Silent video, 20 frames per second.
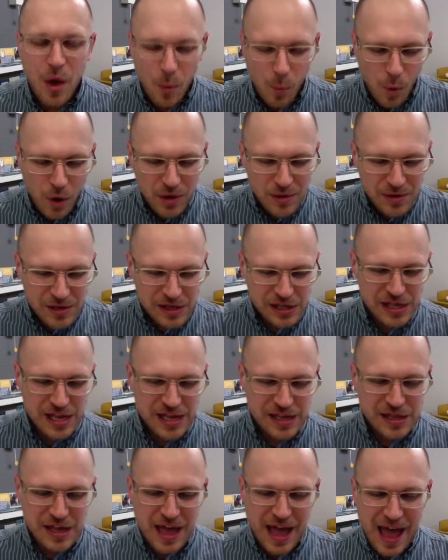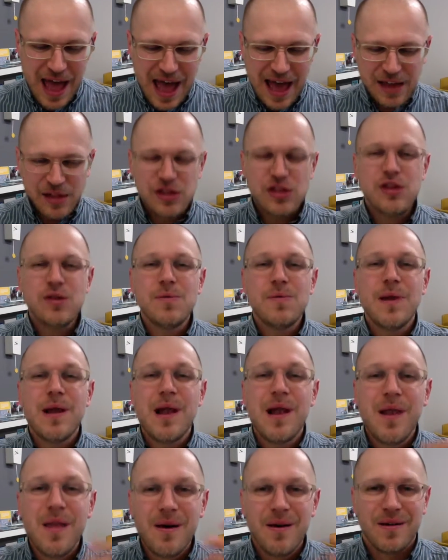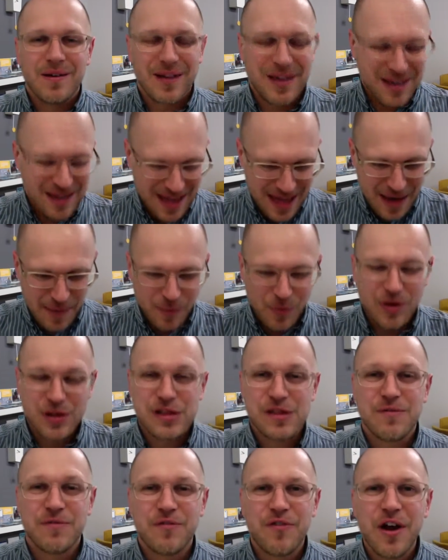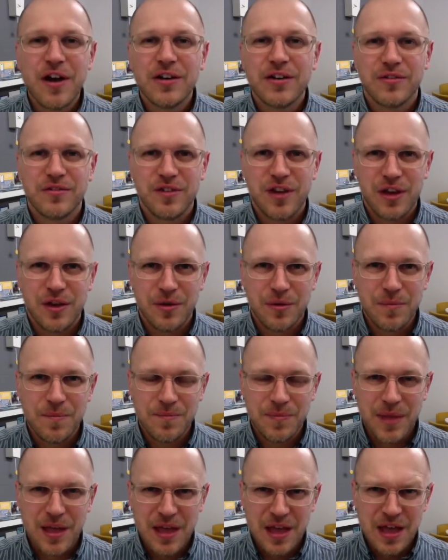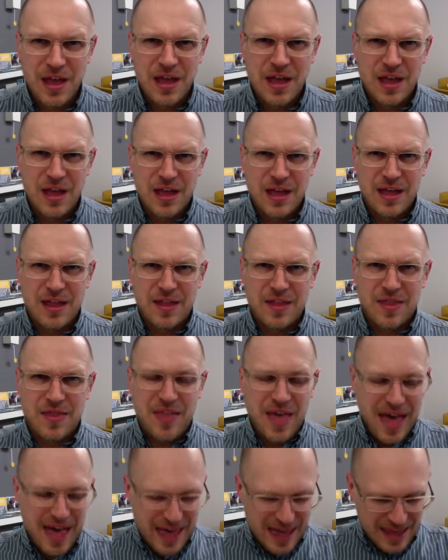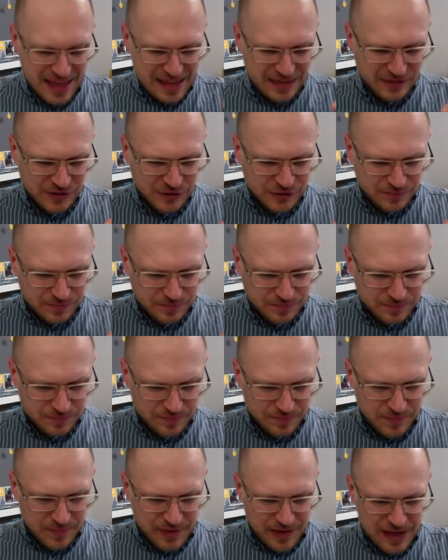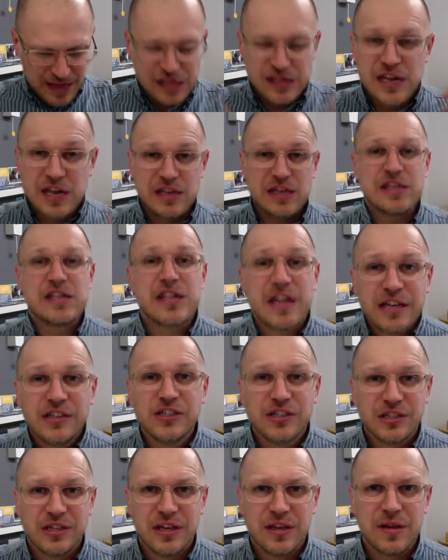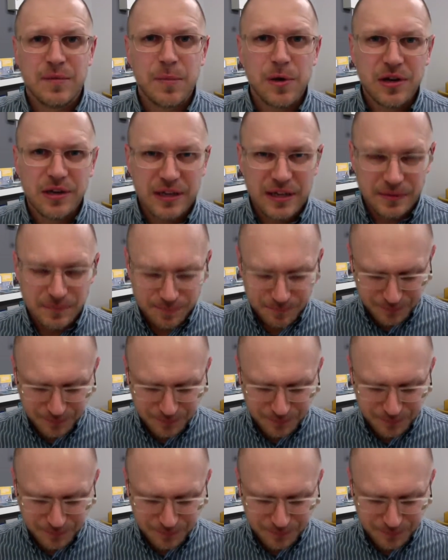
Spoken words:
what you can see is as you look at what's in front of you, there is a sensation in the body.